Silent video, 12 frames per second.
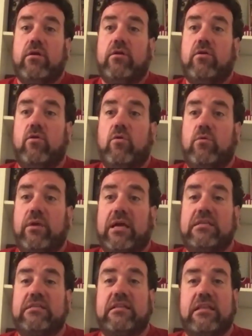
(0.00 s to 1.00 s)
and we got
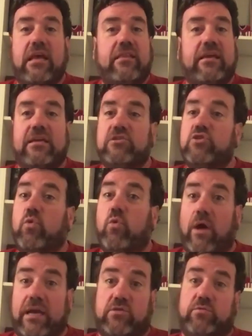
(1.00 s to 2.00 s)
to see a lot of the guys
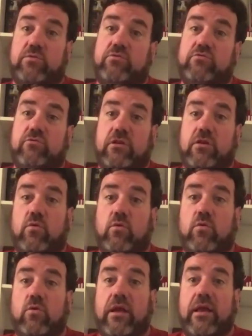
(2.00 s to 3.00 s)
twice, which was really cool.